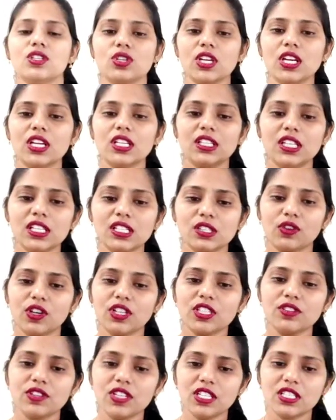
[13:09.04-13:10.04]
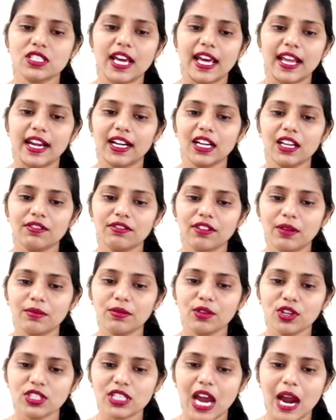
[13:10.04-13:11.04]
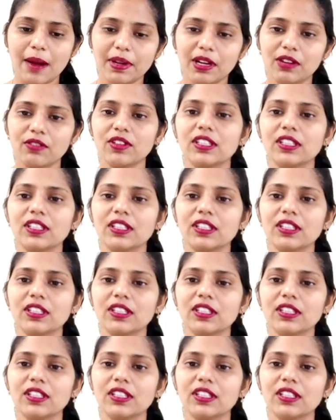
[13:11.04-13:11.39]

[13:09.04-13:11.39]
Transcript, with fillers: So here this question is directly from your chapter